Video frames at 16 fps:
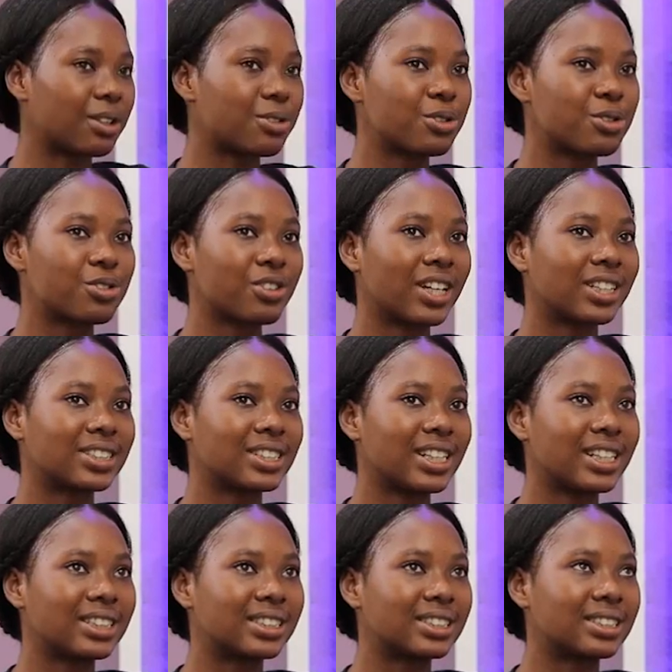And to
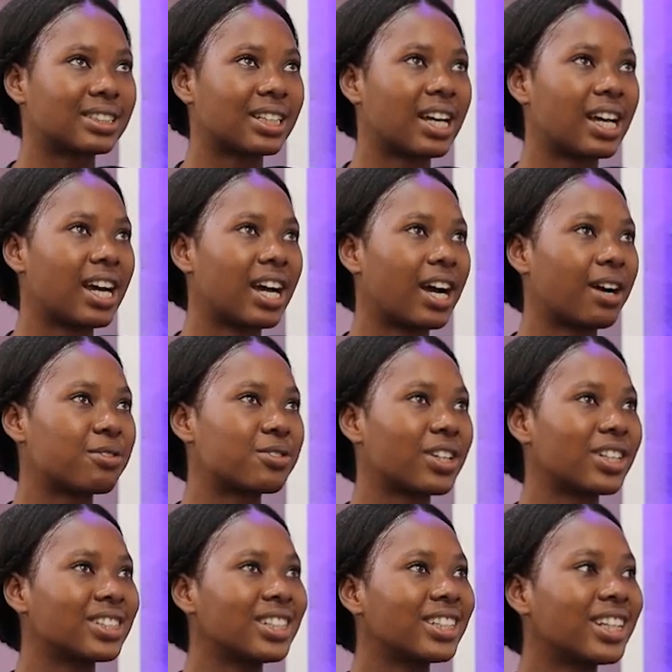translate. I've
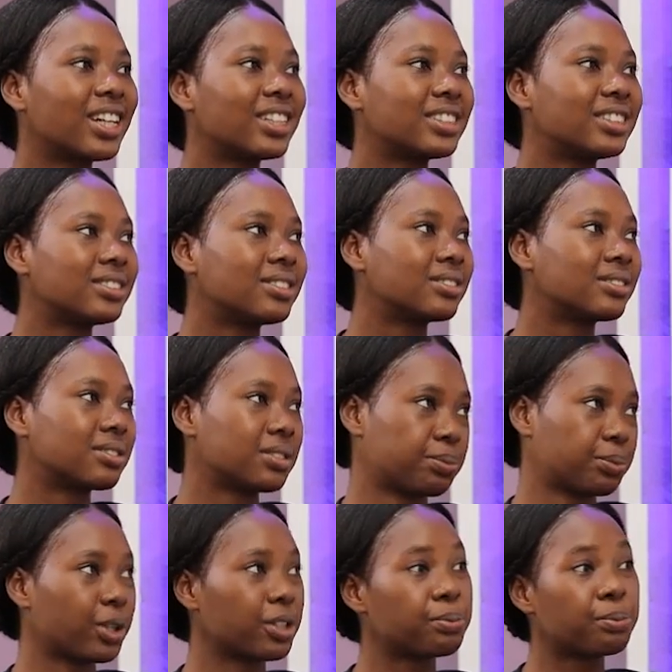translated in,
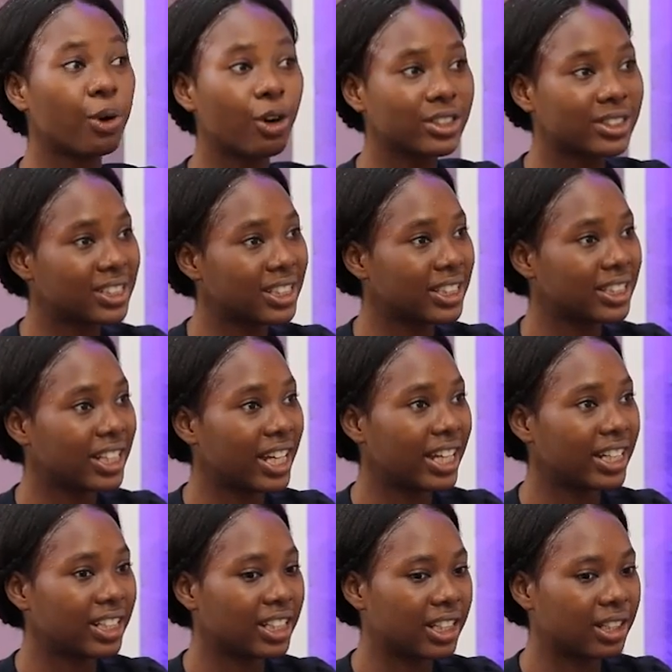but mostly here
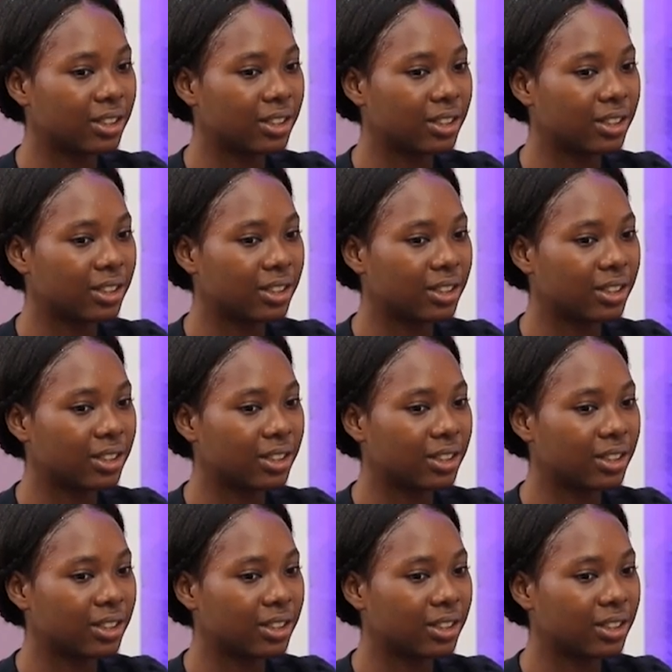in